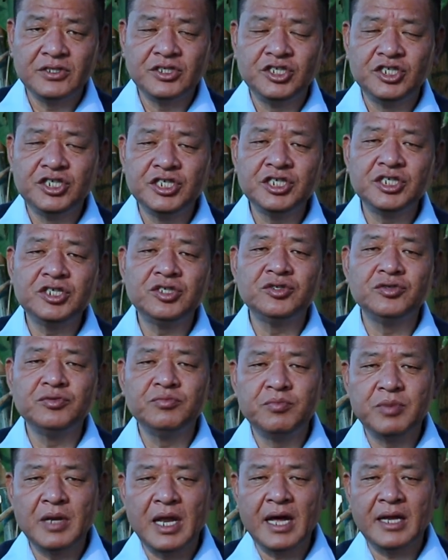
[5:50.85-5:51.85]
just to
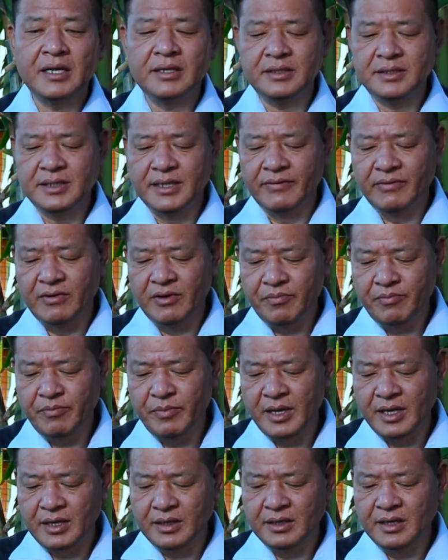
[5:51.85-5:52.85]
plan
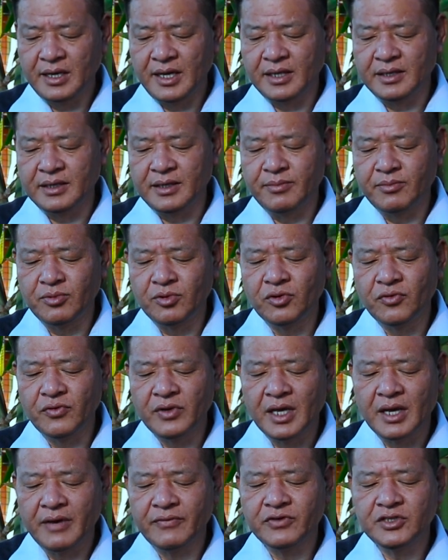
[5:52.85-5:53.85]
development and
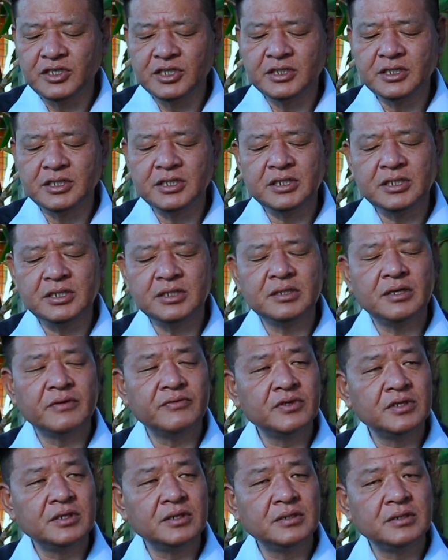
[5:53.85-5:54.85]
improving efficiencies
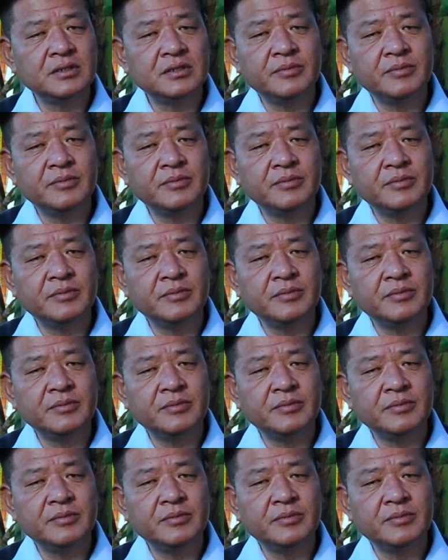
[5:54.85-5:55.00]
of the